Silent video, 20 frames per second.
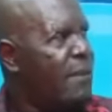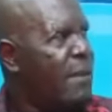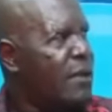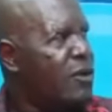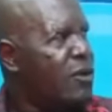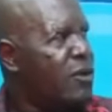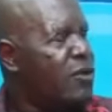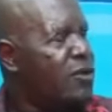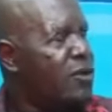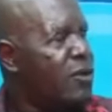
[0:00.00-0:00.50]

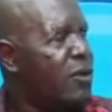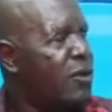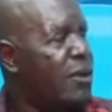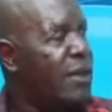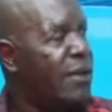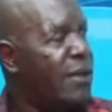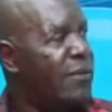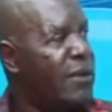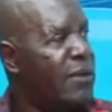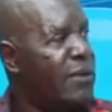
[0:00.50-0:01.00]
But
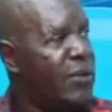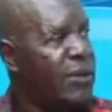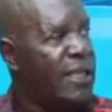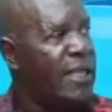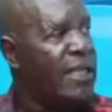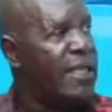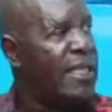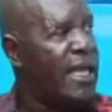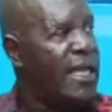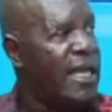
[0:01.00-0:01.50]
also, even
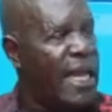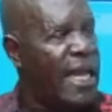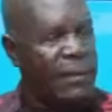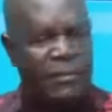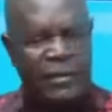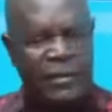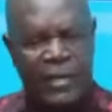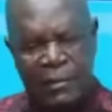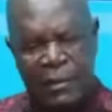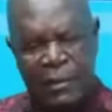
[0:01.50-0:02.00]
within the
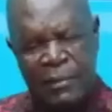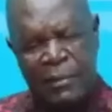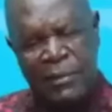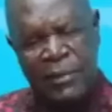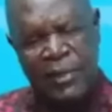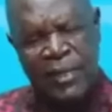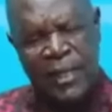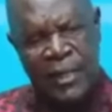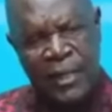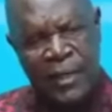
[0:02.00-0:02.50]
NRM, some
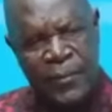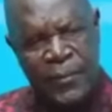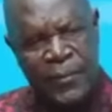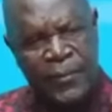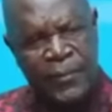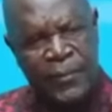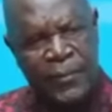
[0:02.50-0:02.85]
people said,